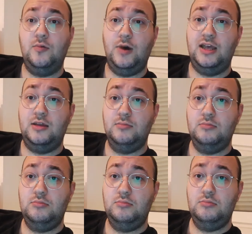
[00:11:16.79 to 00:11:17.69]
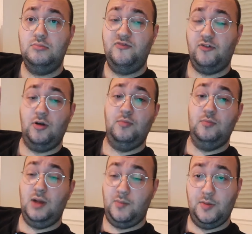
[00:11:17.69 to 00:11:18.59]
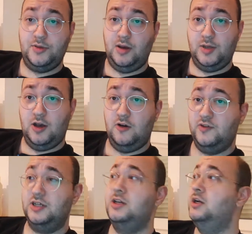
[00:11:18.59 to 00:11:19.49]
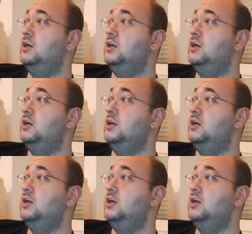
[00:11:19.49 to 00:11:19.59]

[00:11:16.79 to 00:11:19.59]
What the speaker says: away from my mum coming over.